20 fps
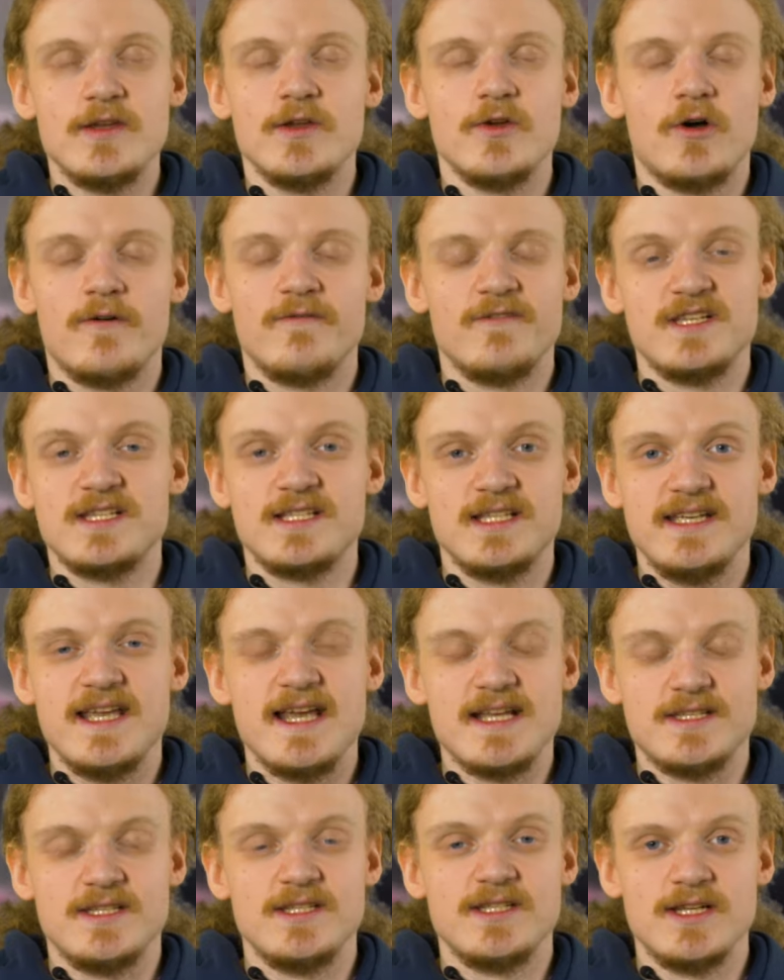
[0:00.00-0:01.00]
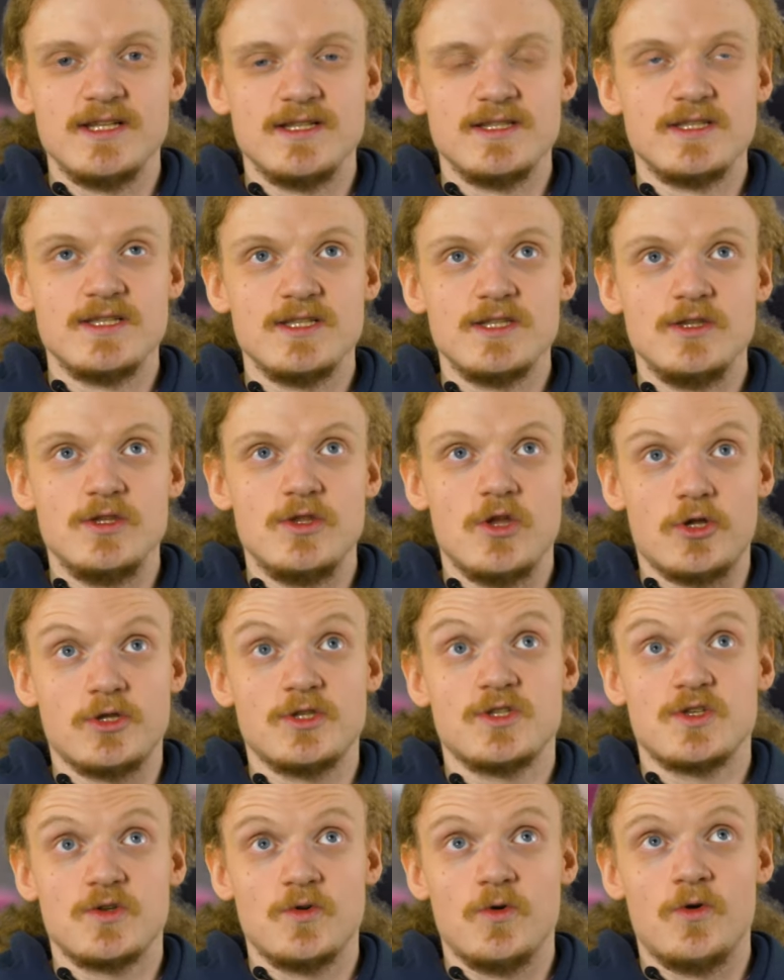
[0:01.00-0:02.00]
obviously, yes, he didn't not
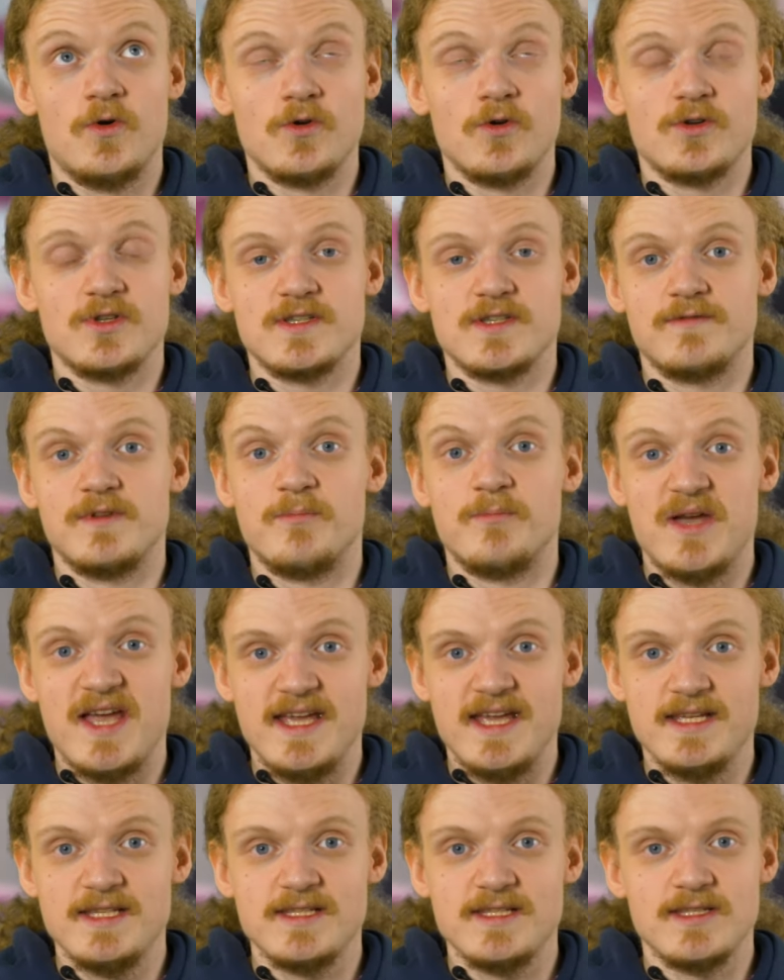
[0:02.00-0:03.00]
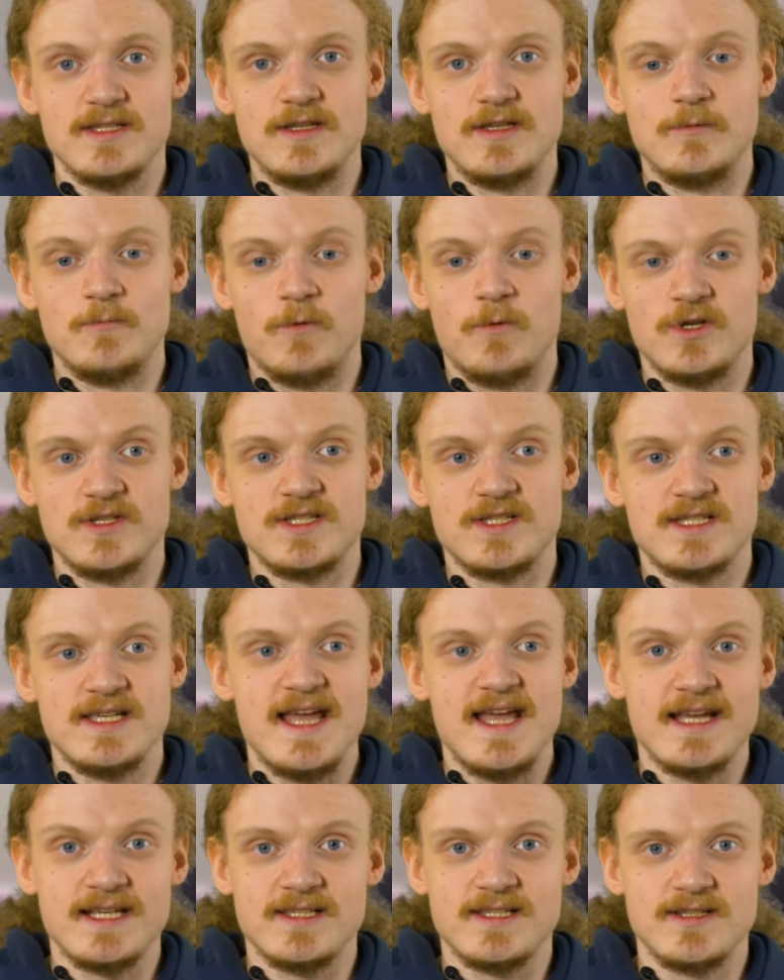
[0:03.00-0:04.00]
score because of the pace. It was
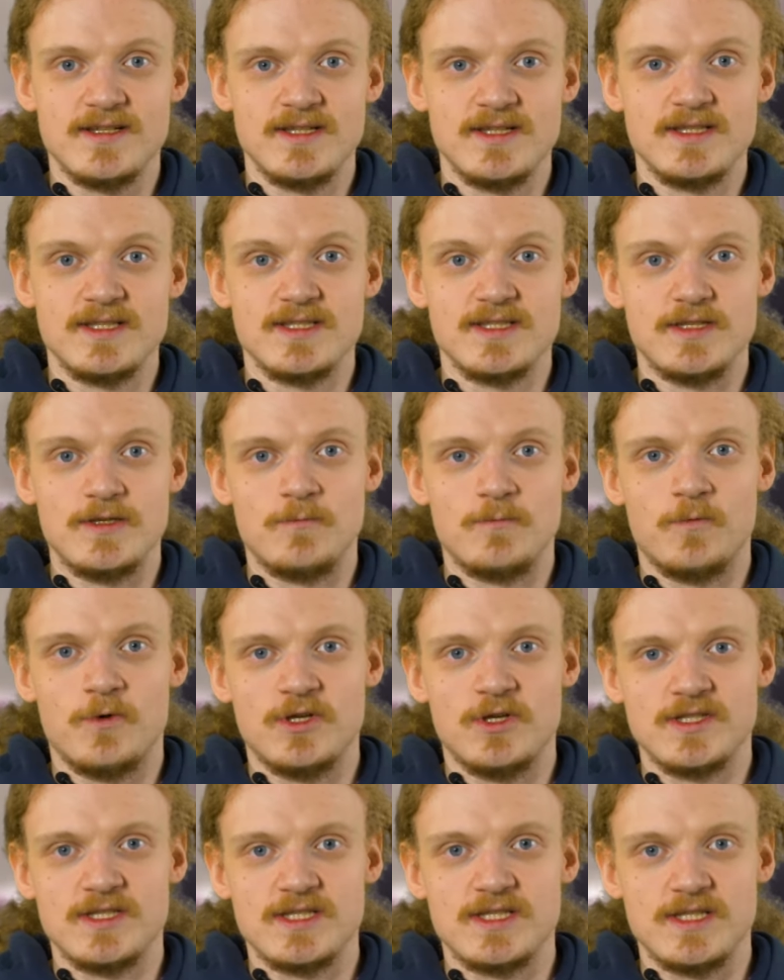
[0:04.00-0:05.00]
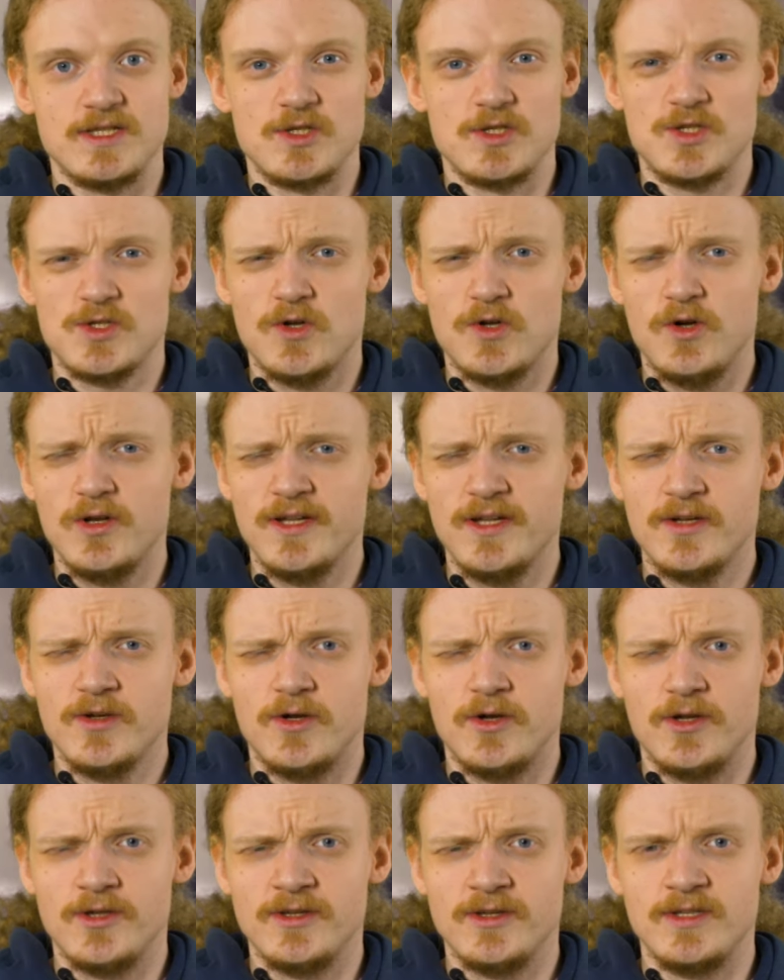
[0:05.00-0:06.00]
accidents. It was a stalling
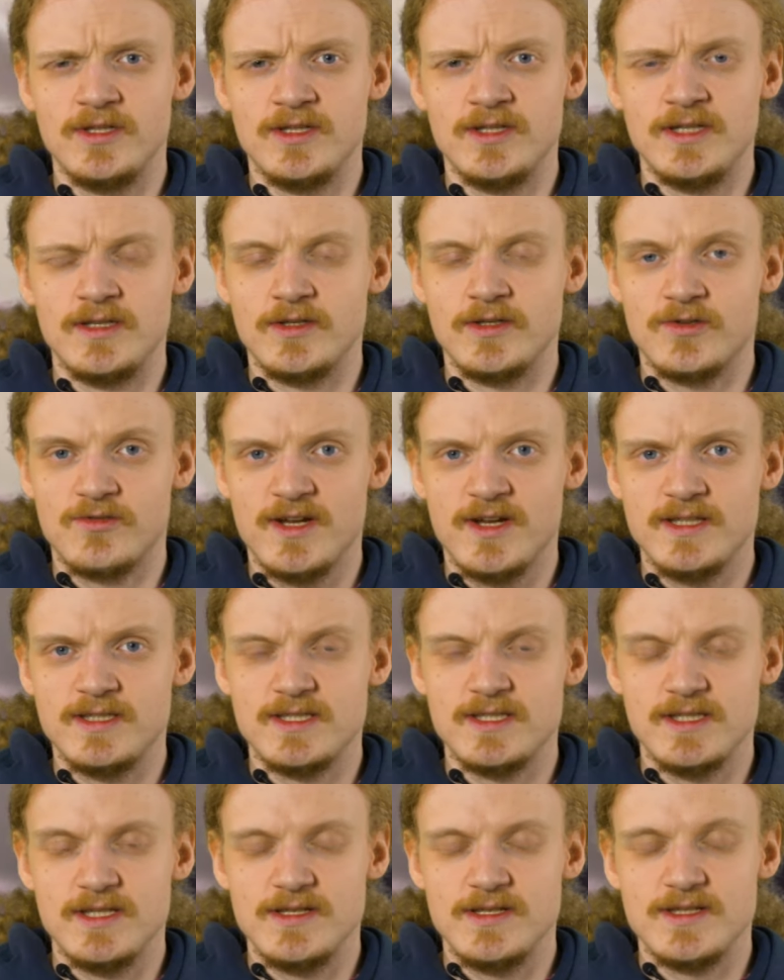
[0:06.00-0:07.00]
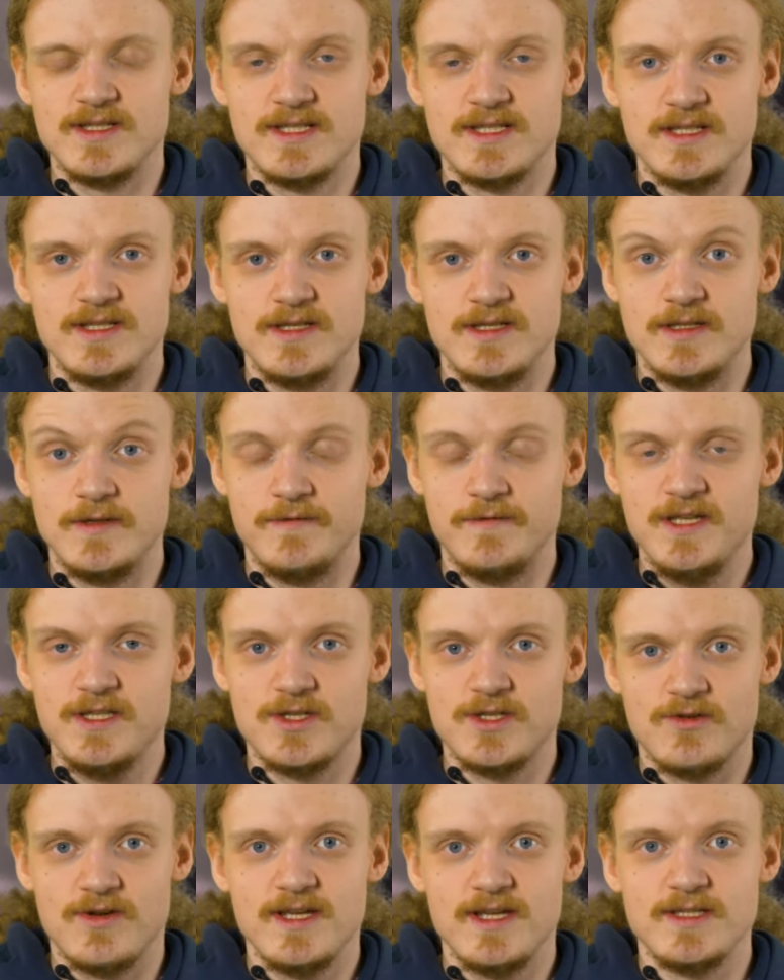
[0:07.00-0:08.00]
on the grid in the
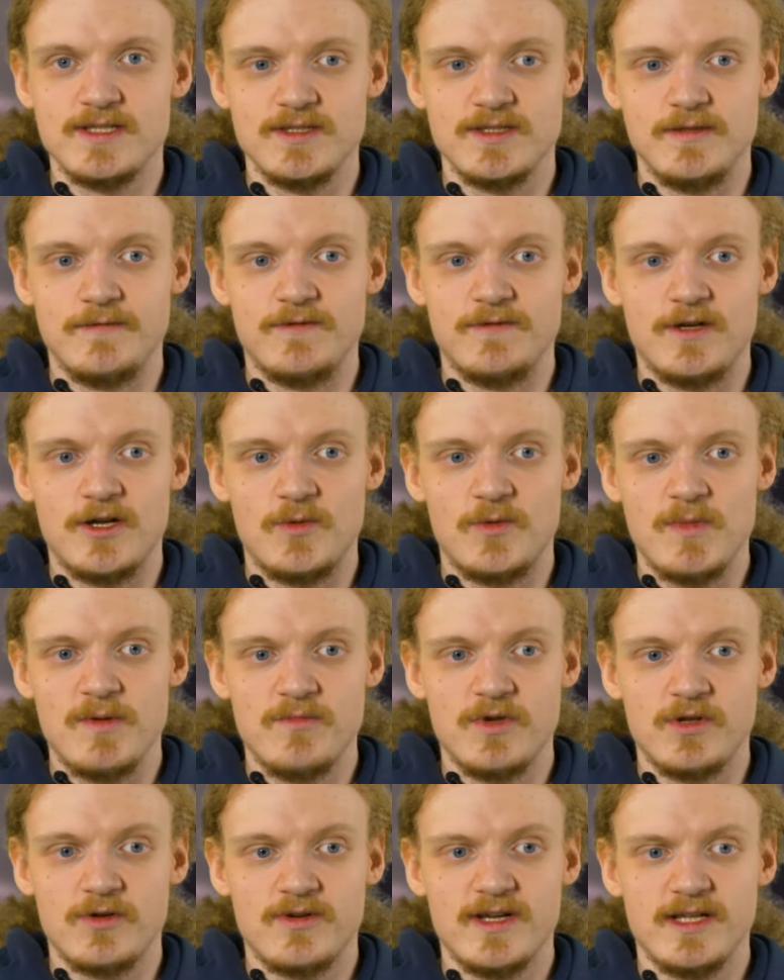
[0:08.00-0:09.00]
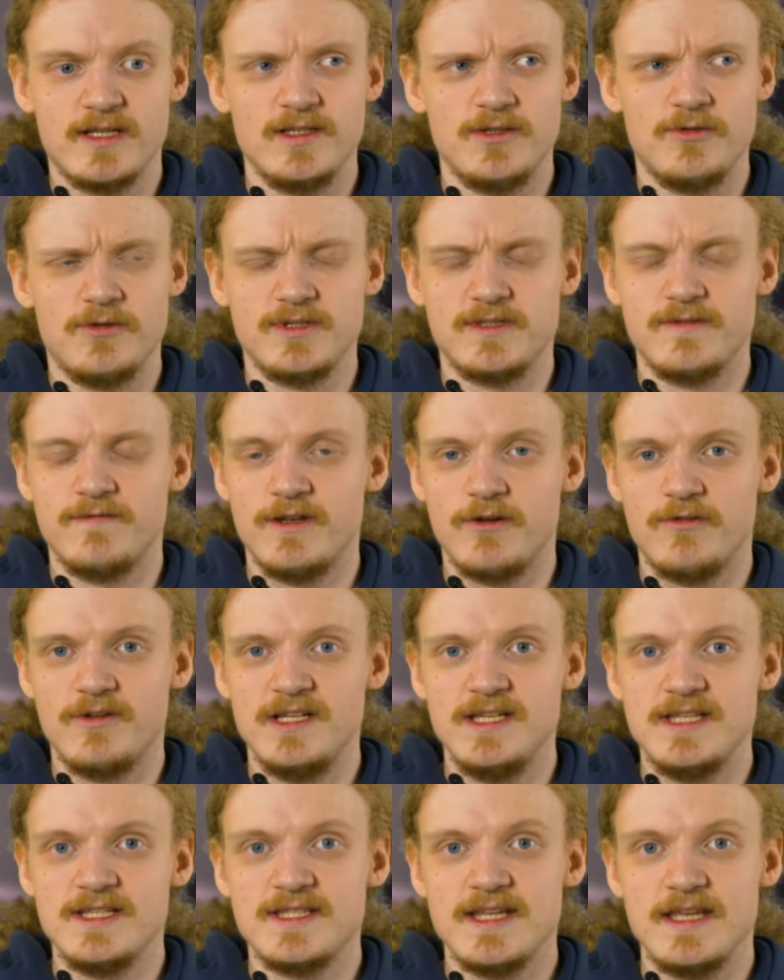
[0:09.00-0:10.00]
feature race, if I remember correctly, or at the very
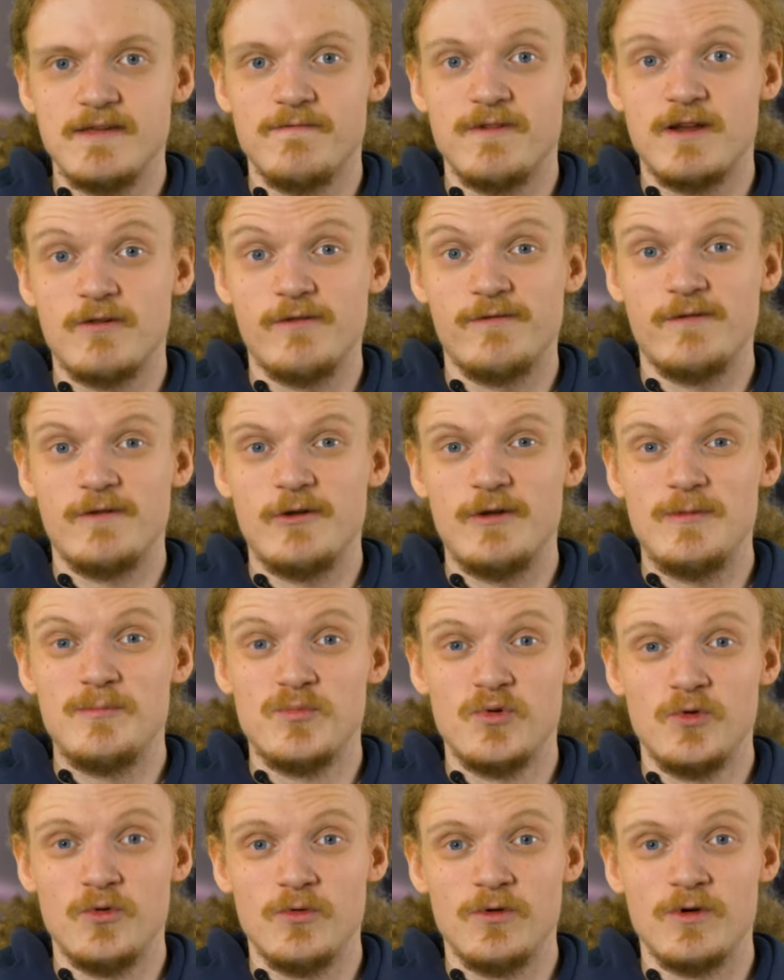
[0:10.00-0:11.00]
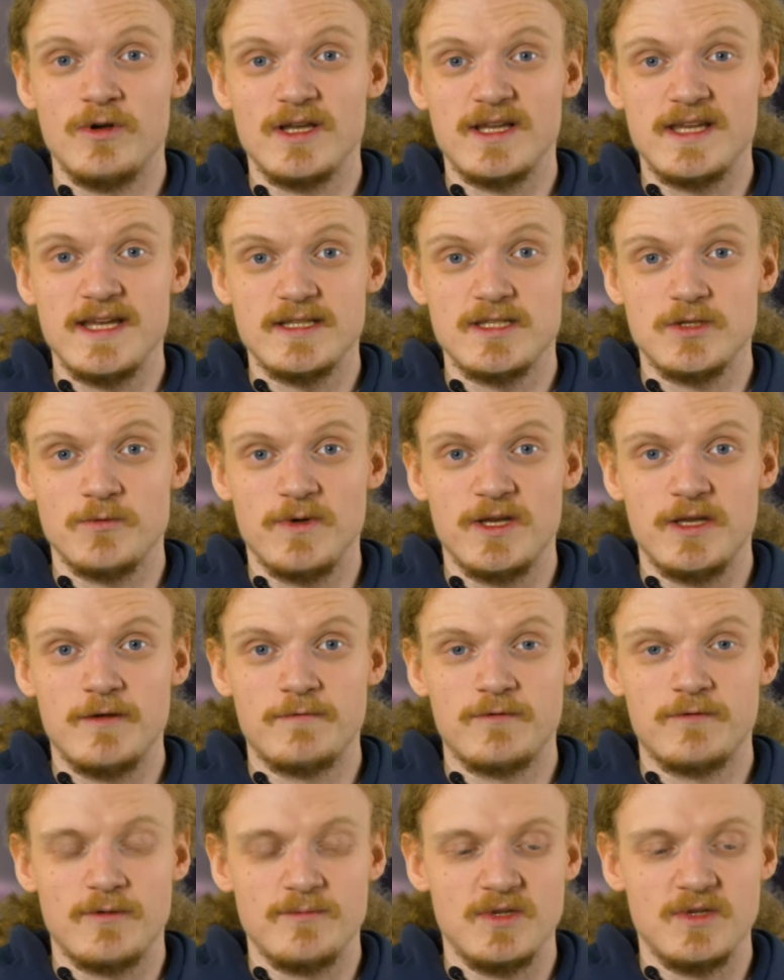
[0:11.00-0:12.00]
least, a very, very poor getaway
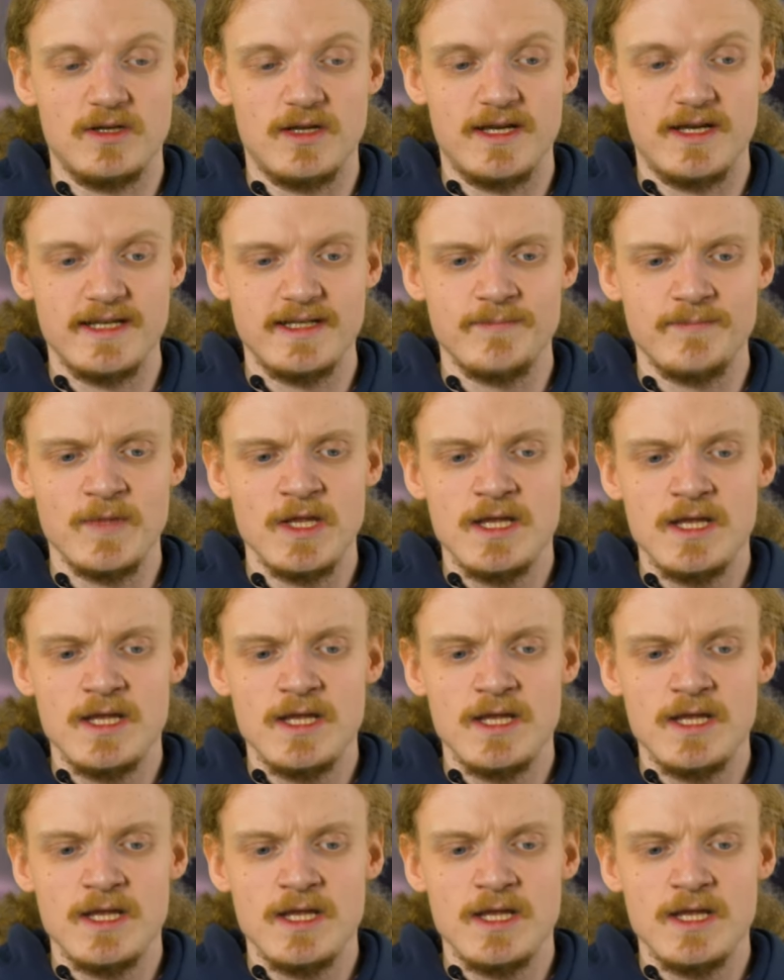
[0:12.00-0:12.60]
from the line.